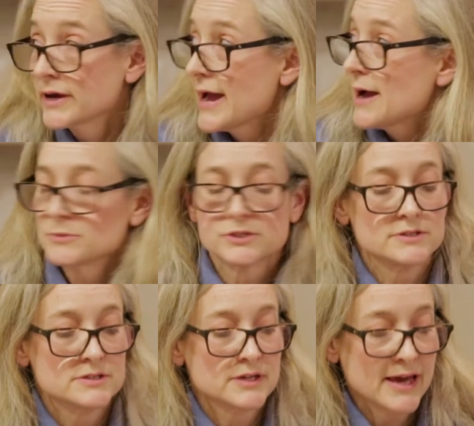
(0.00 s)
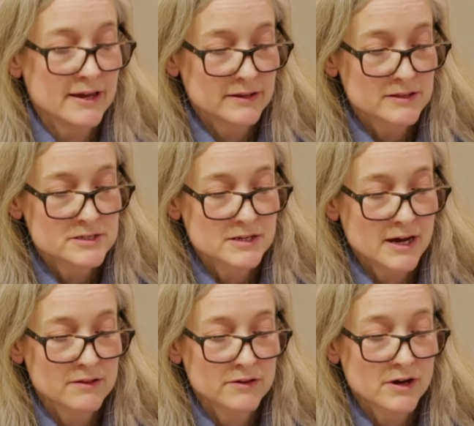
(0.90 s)
captions again in the
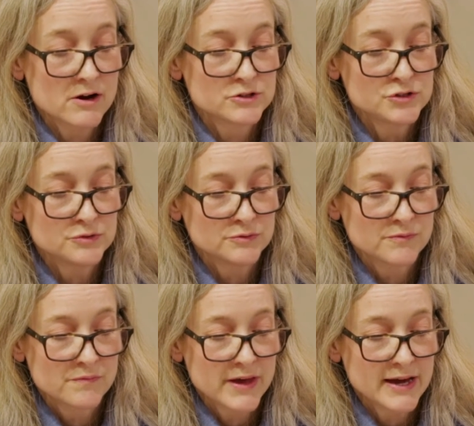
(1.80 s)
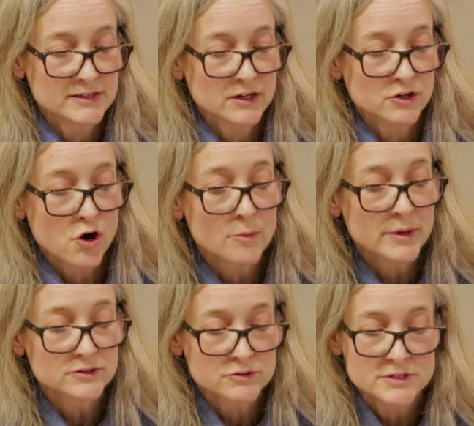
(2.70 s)
style of the cartoon, adding a
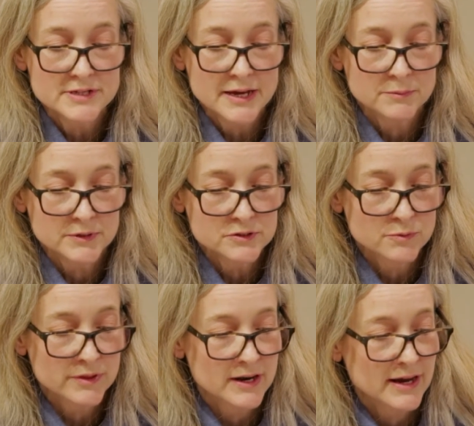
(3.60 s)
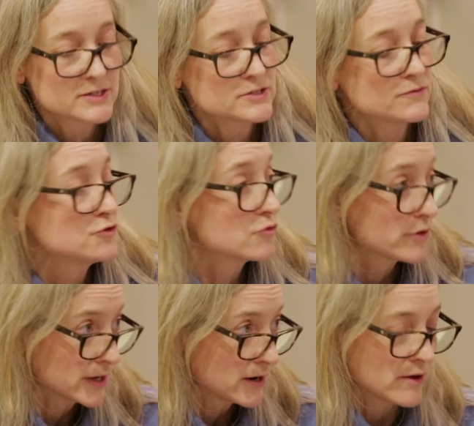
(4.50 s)
comment or statement where the lines of a
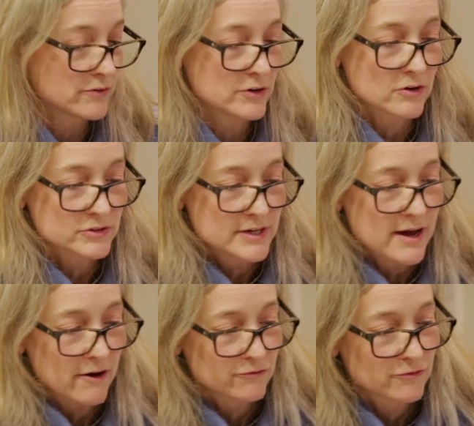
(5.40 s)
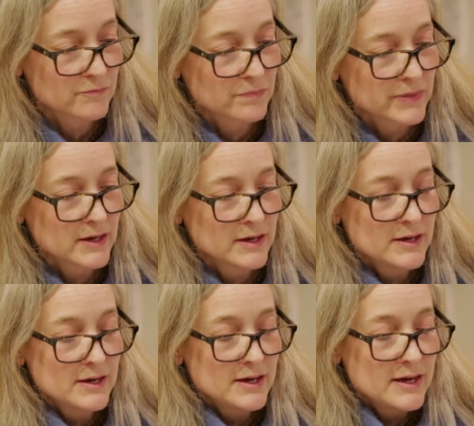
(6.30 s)
drawing alone are not enough.
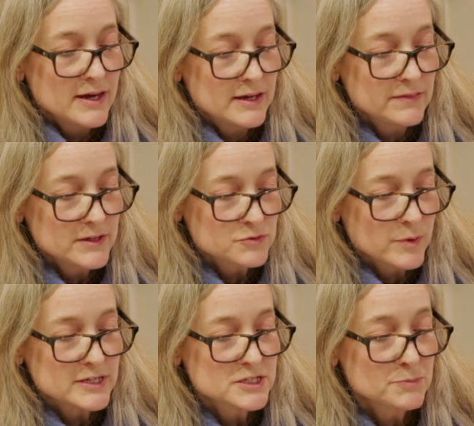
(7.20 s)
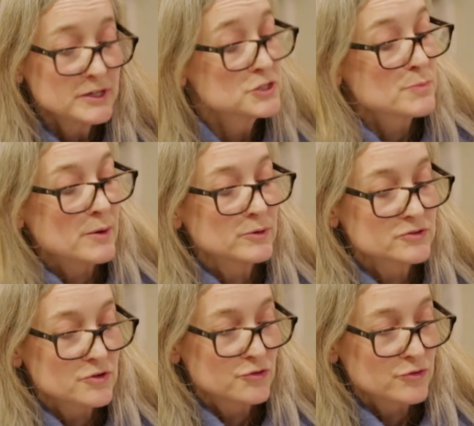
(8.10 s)
In this way, speech
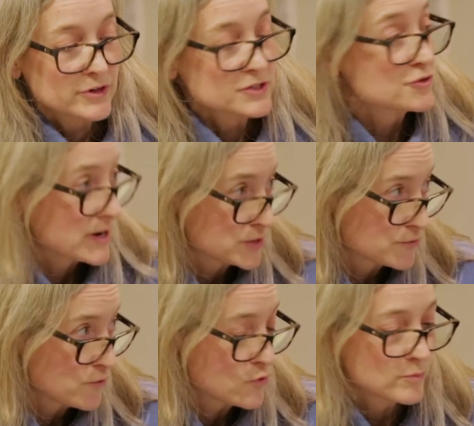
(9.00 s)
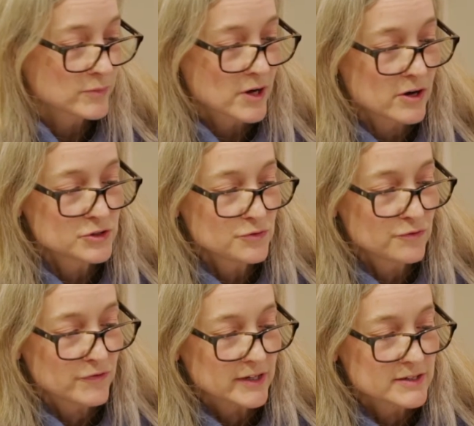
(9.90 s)
bubbles on drawings transform cartoon
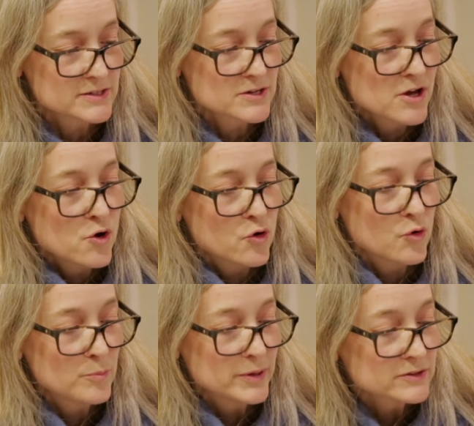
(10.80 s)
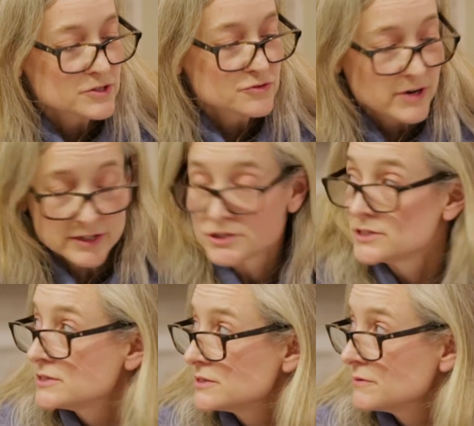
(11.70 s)
figures or built
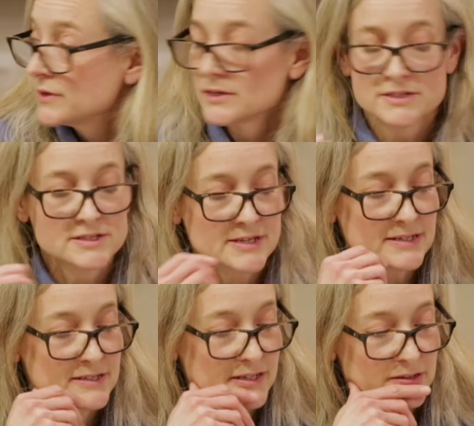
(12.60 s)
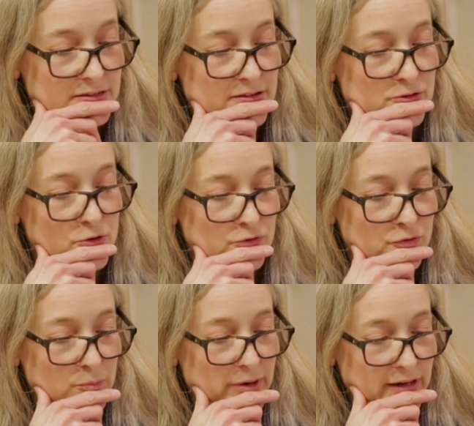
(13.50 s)
structures into sentient,
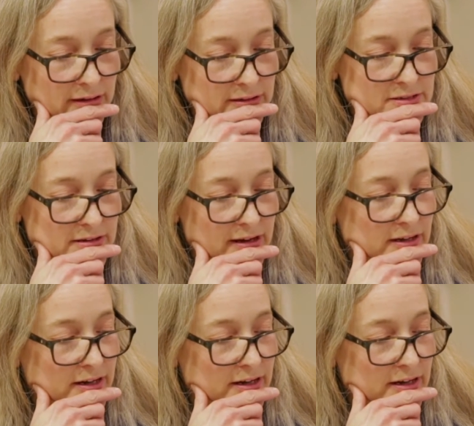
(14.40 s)
thoughtful beings and